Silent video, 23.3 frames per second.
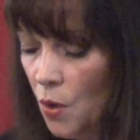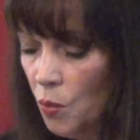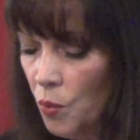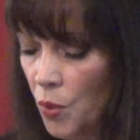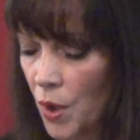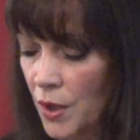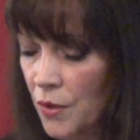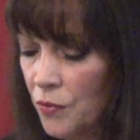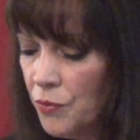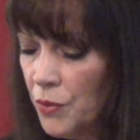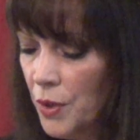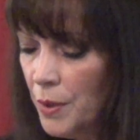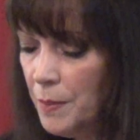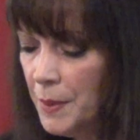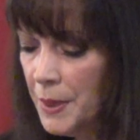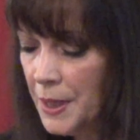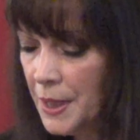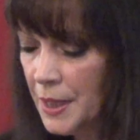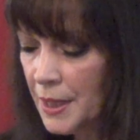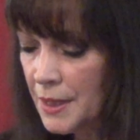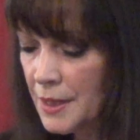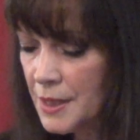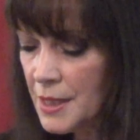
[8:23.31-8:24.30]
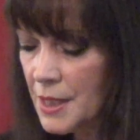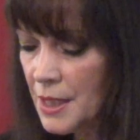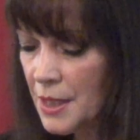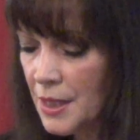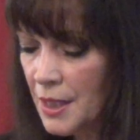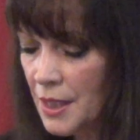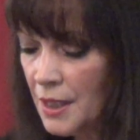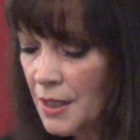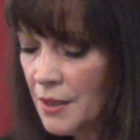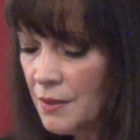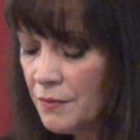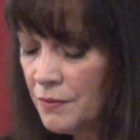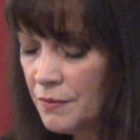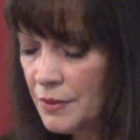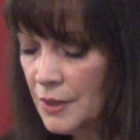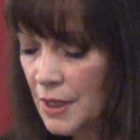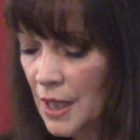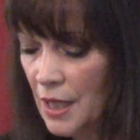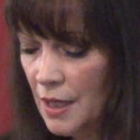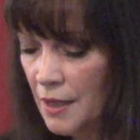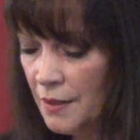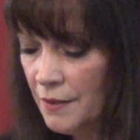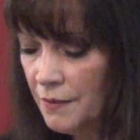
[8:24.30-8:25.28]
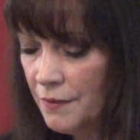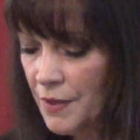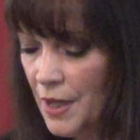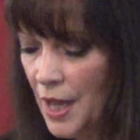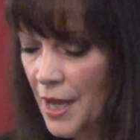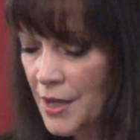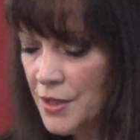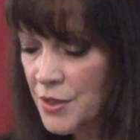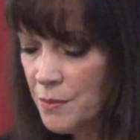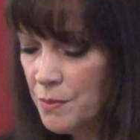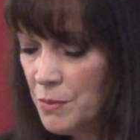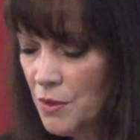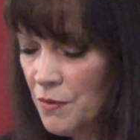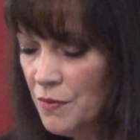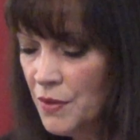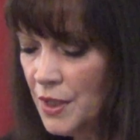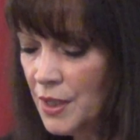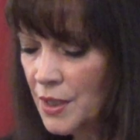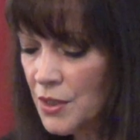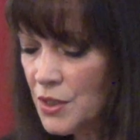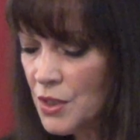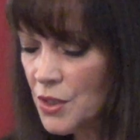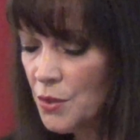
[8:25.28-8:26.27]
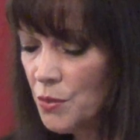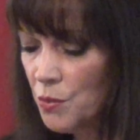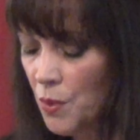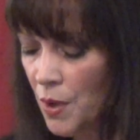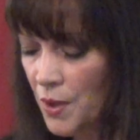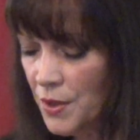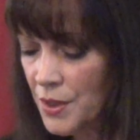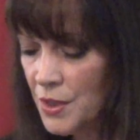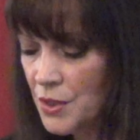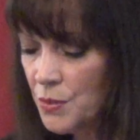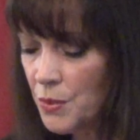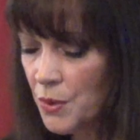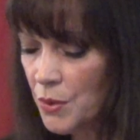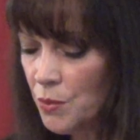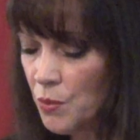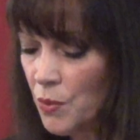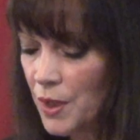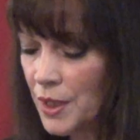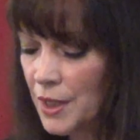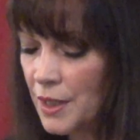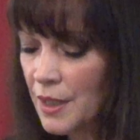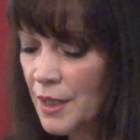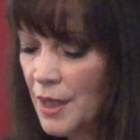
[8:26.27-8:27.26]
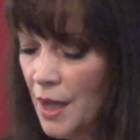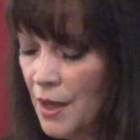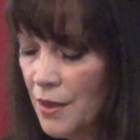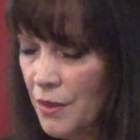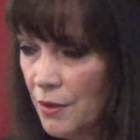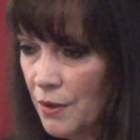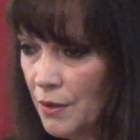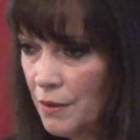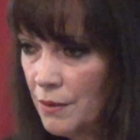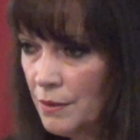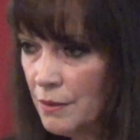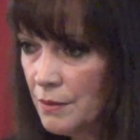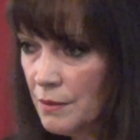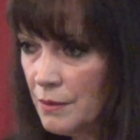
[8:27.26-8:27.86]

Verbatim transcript: What if we begin to think of love as moving into the oneness with one another?